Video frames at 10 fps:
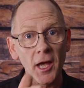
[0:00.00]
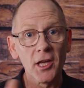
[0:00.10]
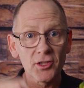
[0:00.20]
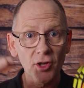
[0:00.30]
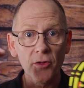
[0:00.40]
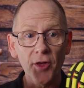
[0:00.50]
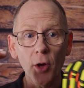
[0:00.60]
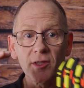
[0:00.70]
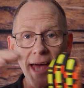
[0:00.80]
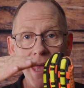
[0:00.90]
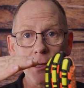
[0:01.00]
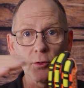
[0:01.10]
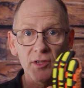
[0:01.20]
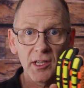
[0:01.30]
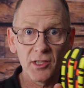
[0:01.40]
So those
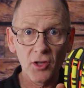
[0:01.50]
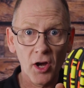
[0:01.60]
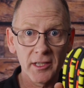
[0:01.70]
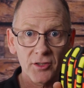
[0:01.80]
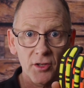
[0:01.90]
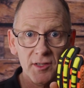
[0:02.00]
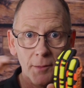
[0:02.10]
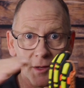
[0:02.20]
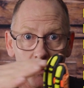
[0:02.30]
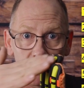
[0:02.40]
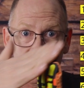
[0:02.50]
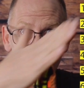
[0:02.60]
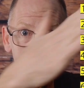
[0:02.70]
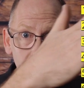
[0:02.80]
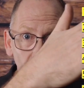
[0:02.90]
angles are designed so something will
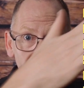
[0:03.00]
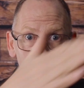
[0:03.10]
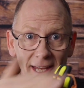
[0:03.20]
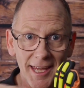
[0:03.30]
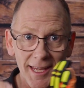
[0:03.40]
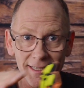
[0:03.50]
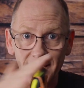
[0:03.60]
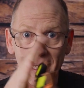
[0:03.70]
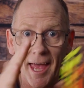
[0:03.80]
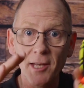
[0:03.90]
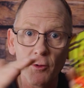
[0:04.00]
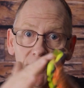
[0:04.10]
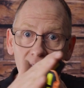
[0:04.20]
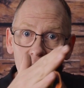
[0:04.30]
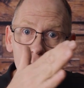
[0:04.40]
slip off it easily and your
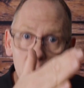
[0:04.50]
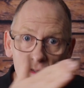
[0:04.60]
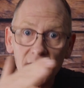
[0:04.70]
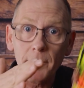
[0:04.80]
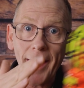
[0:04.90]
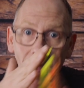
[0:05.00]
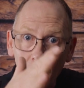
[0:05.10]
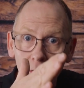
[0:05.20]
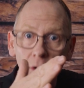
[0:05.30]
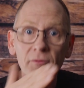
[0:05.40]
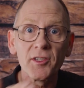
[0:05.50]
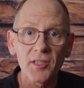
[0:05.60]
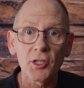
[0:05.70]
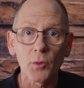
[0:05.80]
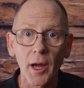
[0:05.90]
fingers will slip out of the
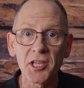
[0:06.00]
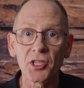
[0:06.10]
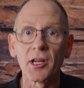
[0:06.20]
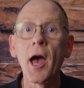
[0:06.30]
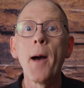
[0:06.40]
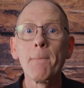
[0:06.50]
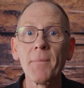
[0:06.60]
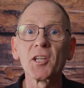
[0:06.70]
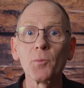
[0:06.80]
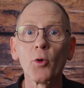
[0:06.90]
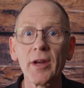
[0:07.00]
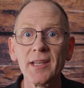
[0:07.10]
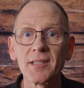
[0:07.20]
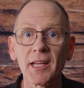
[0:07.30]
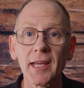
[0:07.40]
situation much more
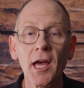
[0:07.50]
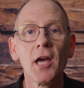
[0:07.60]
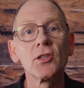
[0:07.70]
easily.